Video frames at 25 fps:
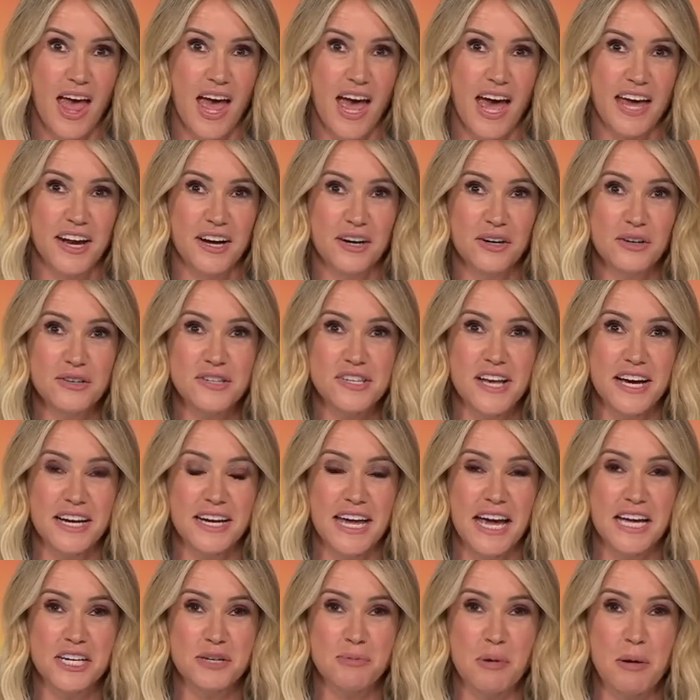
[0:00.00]
And it looks like
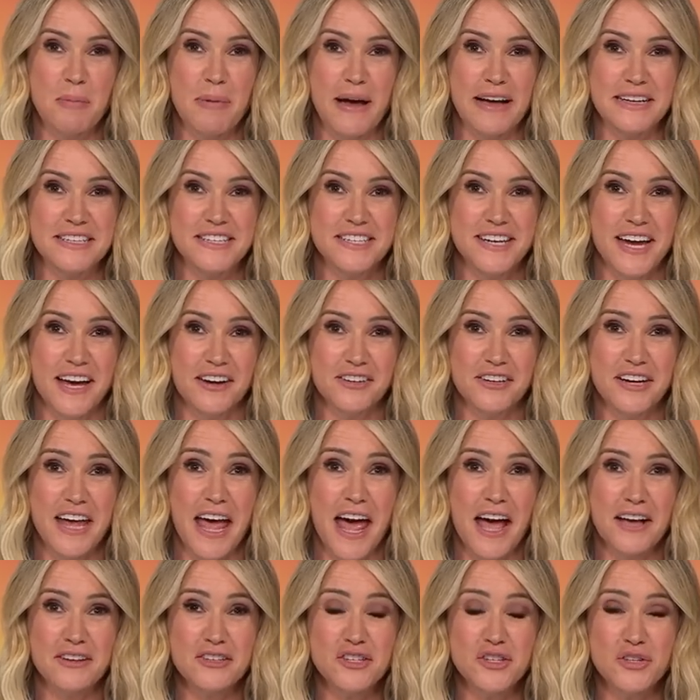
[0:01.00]
Canterbury Bankstown
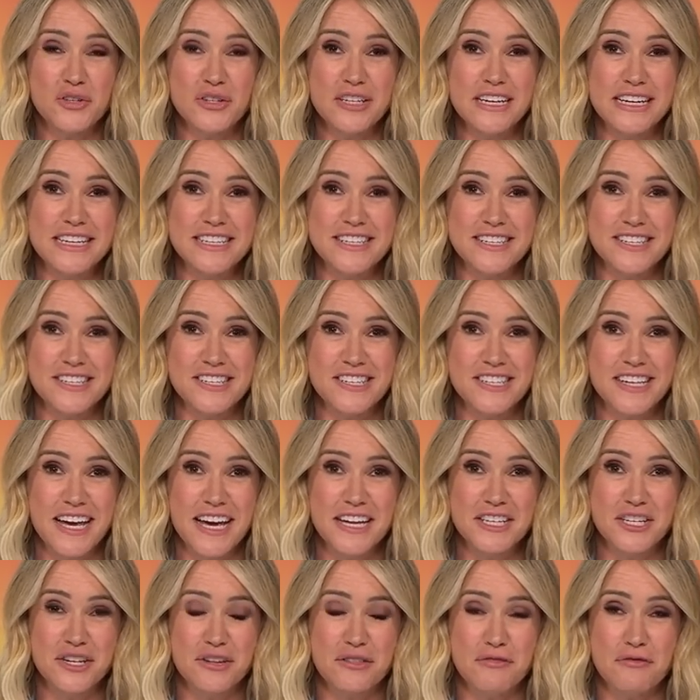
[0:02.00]
Council isn't
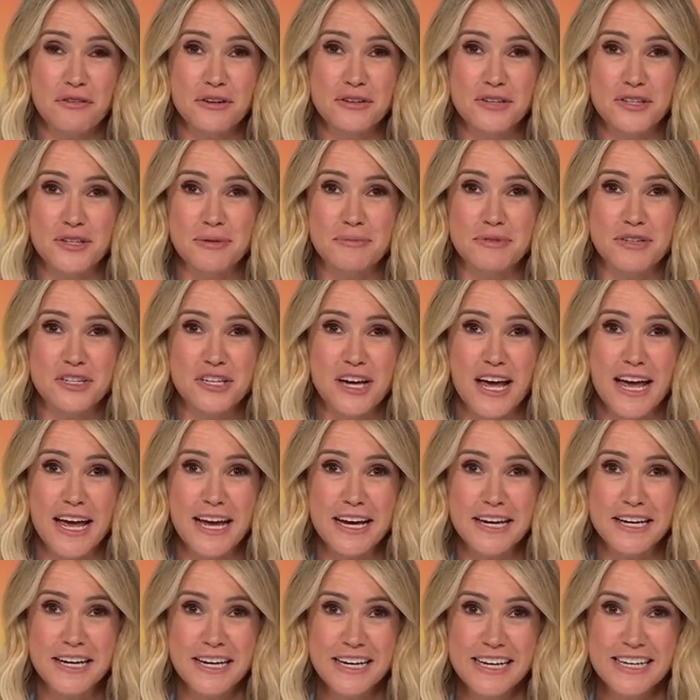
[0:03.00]
scared to throw some
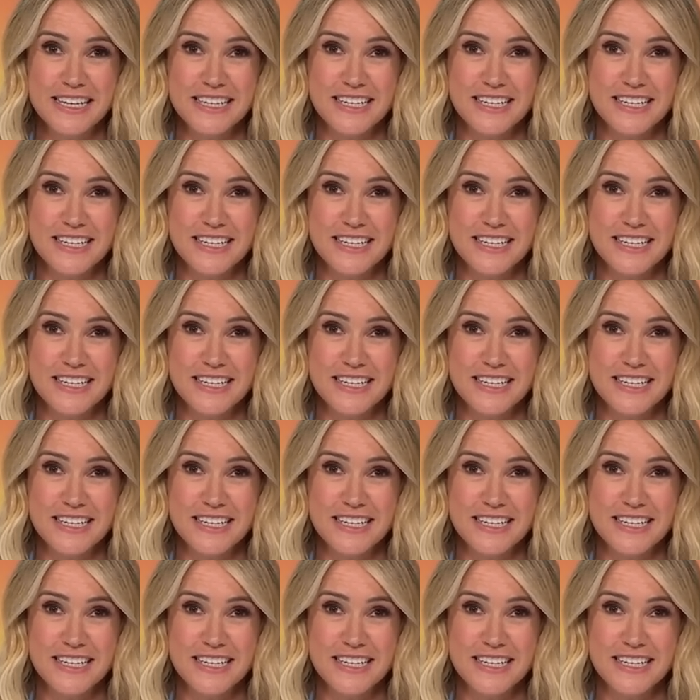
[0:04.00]
shade,